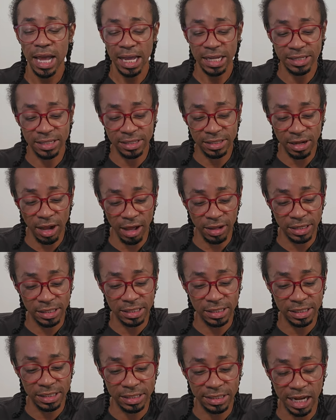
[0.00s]
a
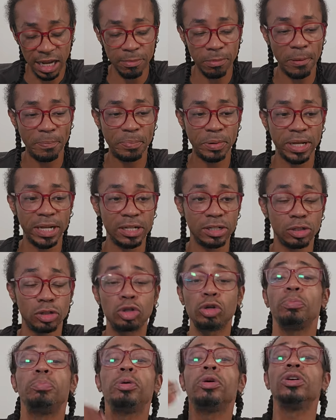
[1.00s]
solid, stable place
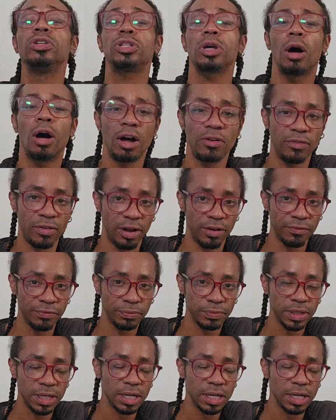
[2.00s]
to push off of.